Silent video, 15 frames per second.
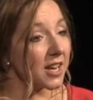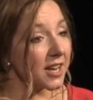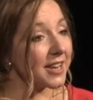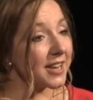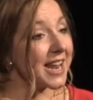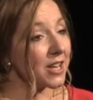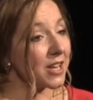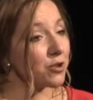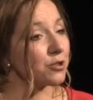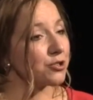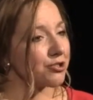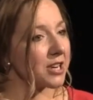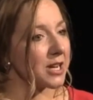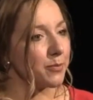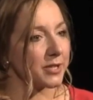Let your
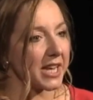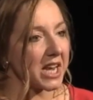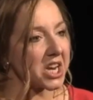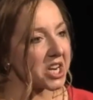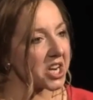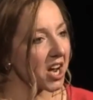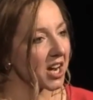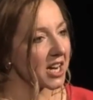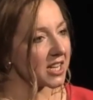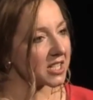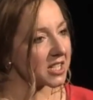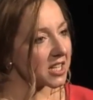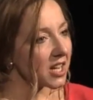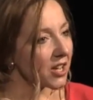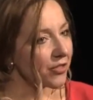dreams
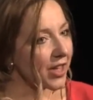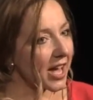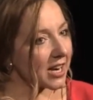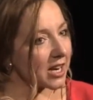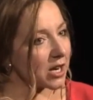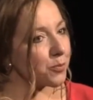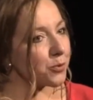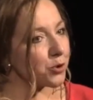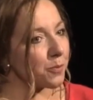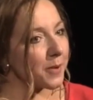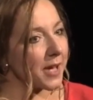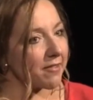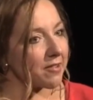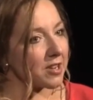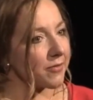ignite that little ball
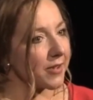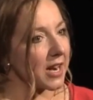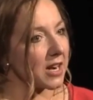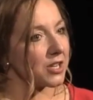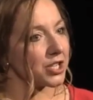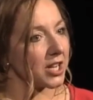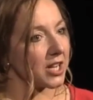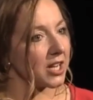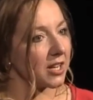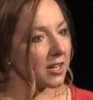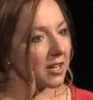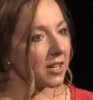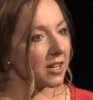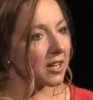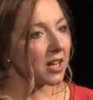bearing of energy.
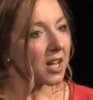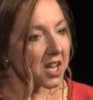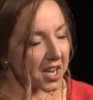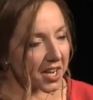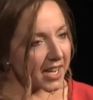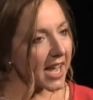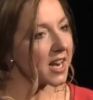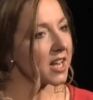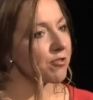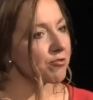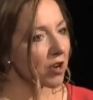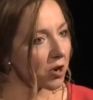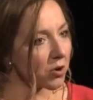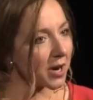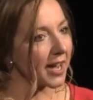Get it
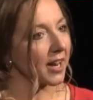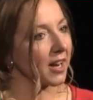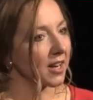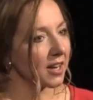rolling.